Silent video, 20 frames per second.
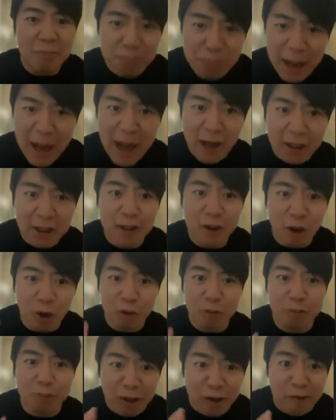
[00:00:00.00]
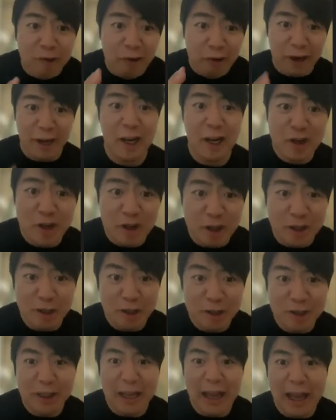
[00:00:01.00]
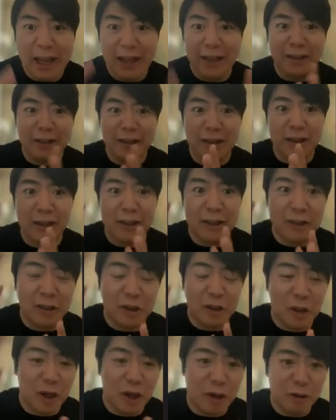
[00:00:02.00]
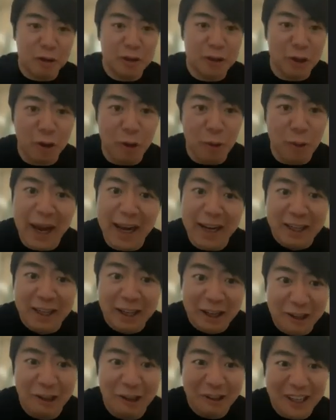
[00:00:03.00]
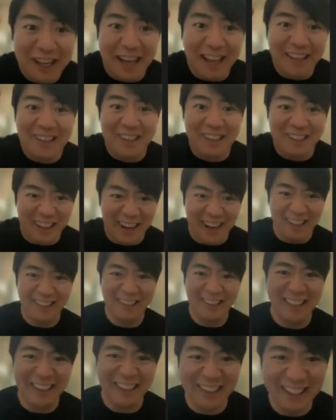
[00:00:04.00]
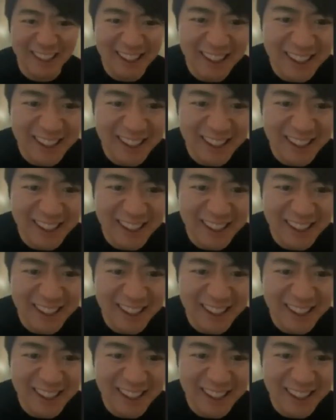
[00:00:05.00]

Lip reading: Bach Goldberg variations and Snow White together. I think.